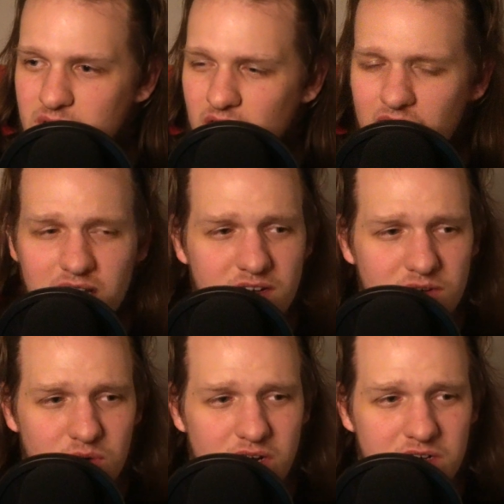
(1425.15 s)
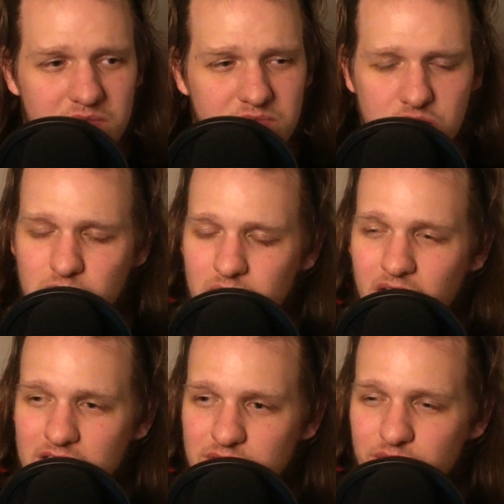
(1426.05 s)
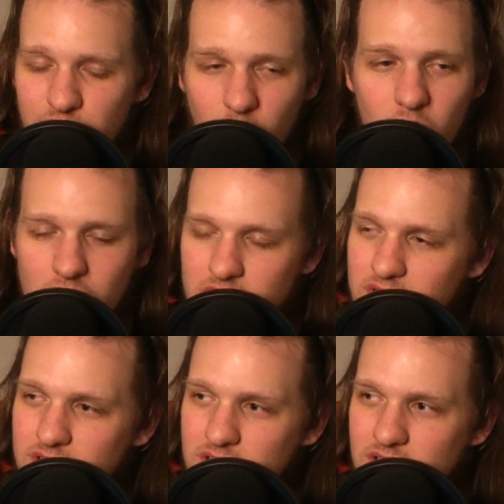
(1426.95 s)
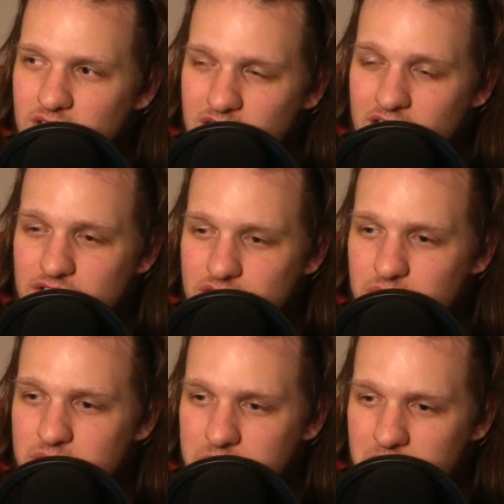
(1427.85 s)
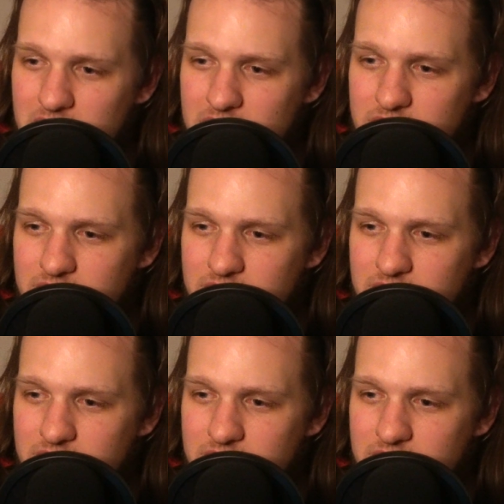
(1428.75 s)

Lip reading: Highly underrated. 2004, that shit was made.